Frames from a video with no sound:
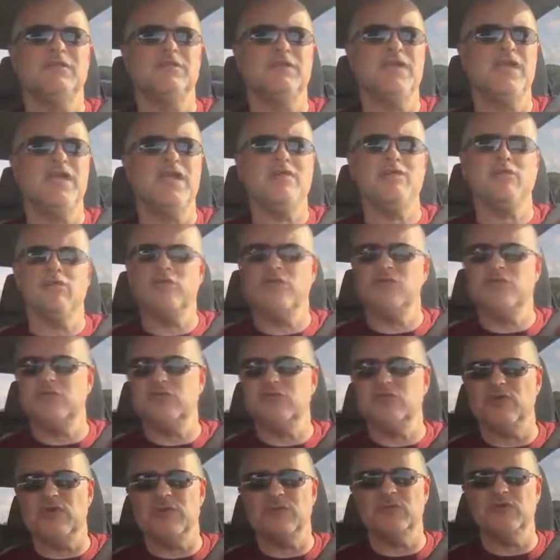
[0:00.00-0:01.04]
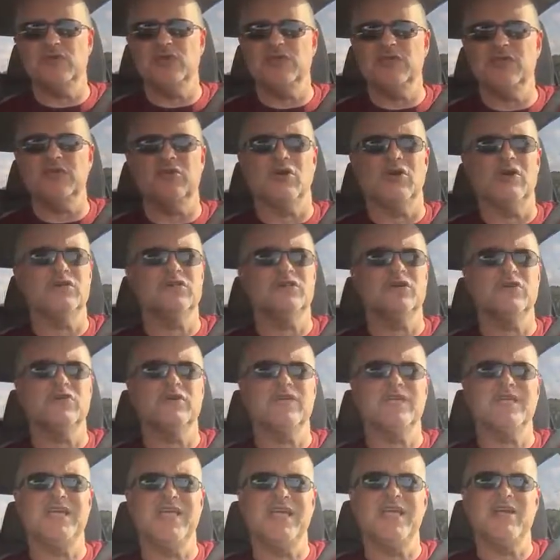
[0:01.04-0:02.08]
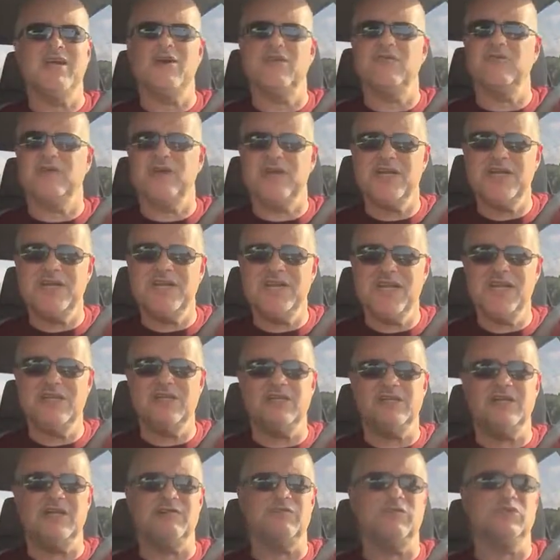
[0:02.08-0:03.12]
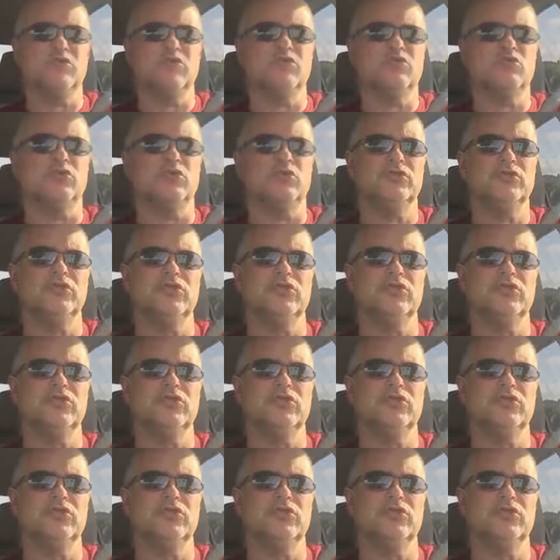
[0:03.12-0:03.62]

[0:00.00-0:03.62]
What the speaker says: Behavior issues represent the dog's already gained a level of control.